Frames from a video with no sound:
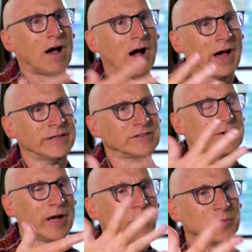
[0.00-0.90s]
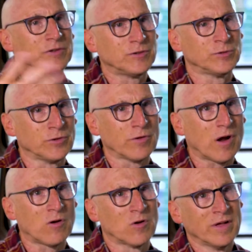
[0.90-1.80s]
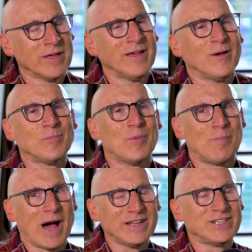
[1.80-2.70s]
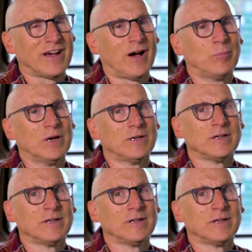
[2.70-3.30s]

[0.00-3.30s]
on to help the student grow. But my job